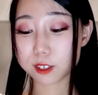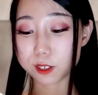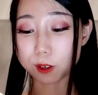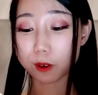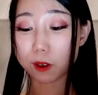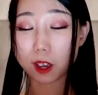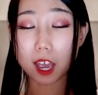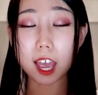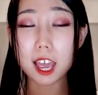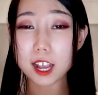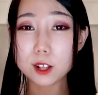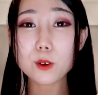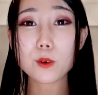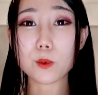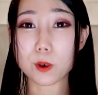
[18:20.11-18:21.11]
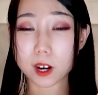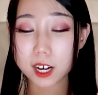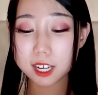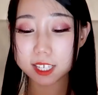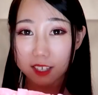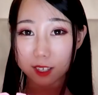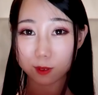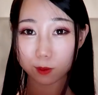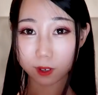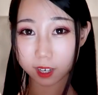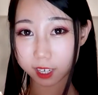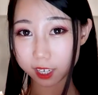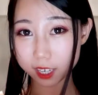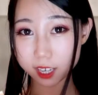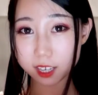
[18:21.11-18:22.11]
So it'll work. This
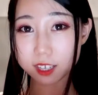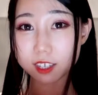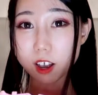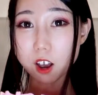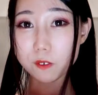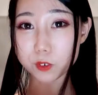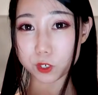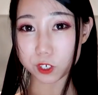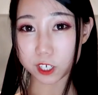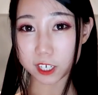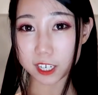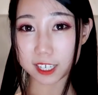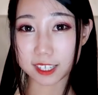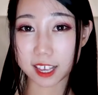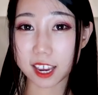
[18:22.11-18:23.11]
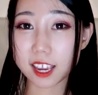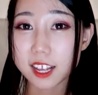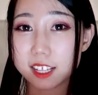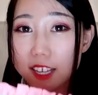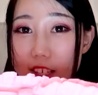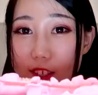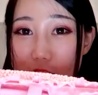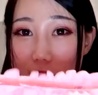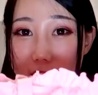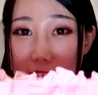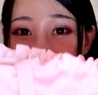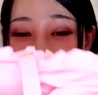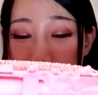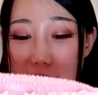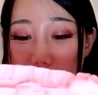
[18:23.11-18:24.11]
one is off-shoulder design and it's
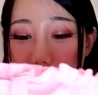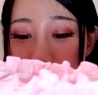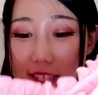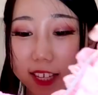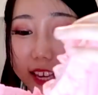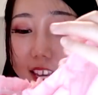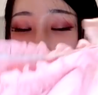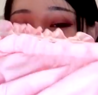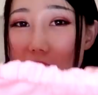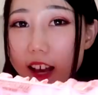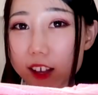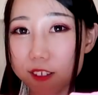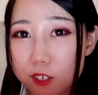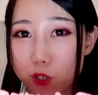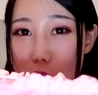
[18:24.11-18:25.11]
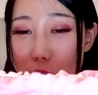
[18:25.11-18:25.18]
got elastic on the